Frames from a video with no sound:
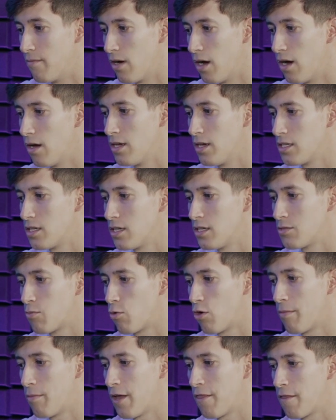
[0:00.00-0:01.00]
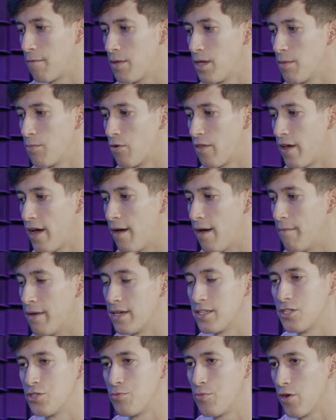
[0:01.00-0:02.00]
Um, it, it's more about the people that
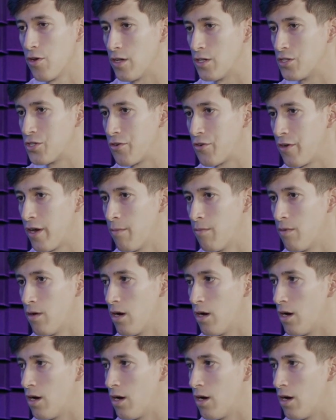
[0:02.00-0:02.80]
message me on Instagram,